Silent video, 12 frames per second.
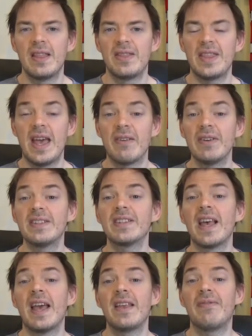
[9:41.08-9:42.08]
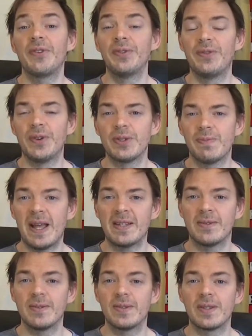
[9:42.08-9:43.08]
There is a full force
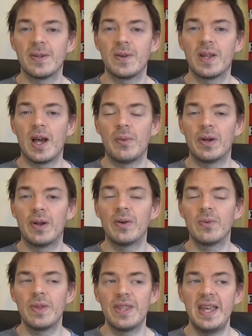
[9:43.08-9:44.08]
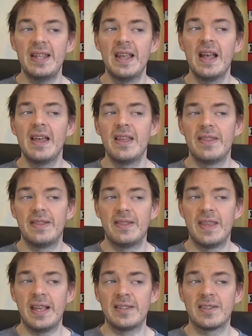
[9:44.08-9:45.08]
battle to go along with it.
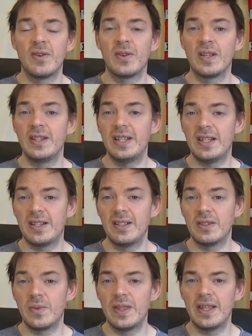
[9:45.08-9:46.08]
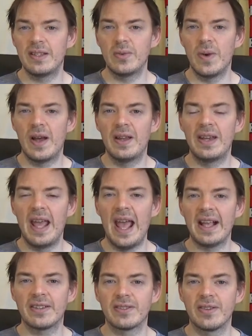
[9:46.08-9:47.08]
There's no conditions with it to earn
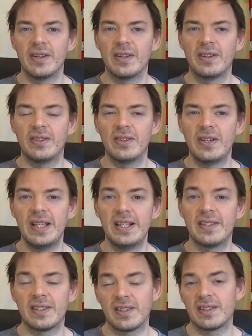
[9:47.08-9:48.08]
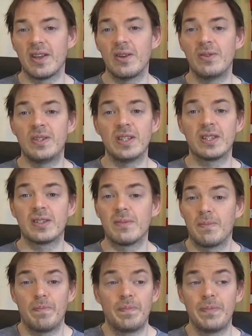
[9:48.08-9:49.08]
extra goodies, so just
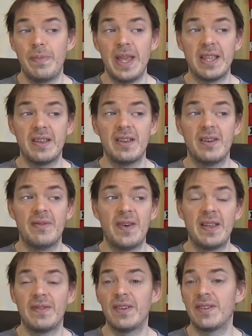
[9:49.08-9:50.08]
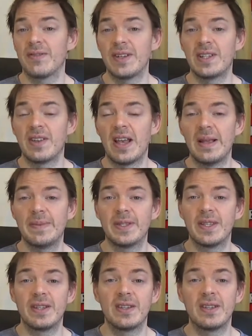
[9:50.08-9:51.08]
pick your favourite 3 types
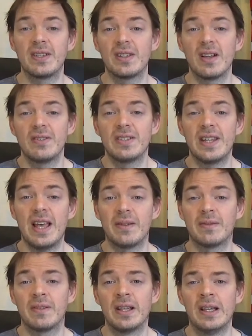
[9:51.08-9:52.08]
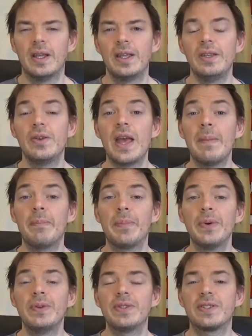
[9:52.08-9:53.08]
and go to town. You get
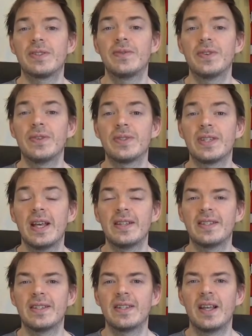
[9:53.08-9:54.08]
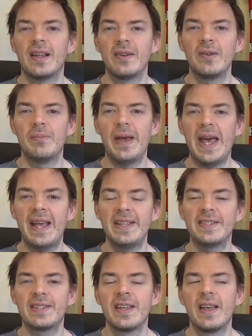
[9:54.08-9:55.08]
boosts for certain Alolan
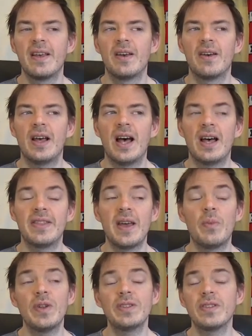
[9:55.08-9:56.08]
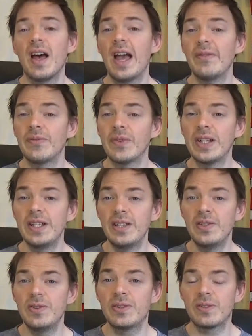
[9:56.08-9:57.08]
pairs. They're ones that I haven't really
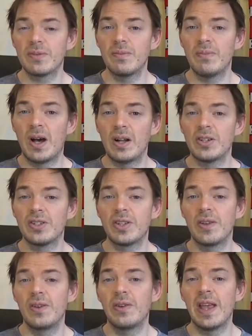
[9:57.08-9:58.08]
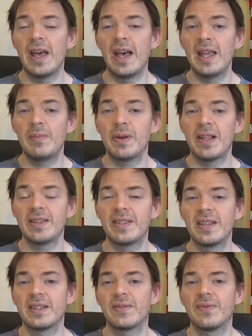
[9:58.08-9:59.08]
used much, so you get a
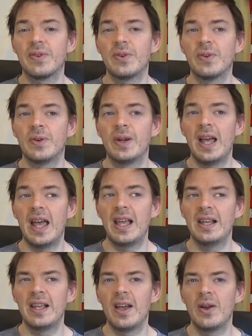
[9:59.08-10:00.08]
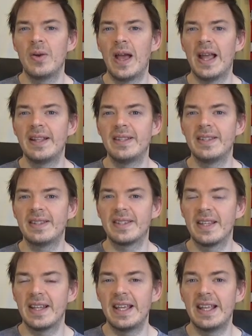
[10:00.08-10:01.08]
+6 for Elio and
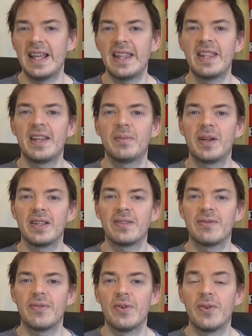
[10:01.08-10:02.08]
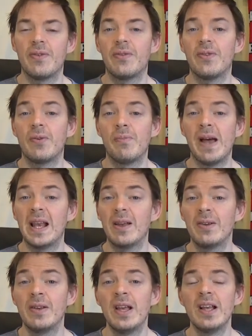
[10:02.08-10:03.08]
Celine, and then a +4 for
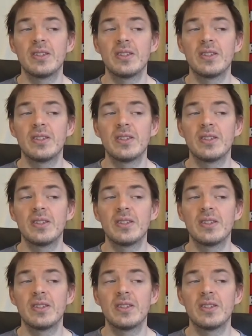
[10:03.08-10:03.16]
Mallow.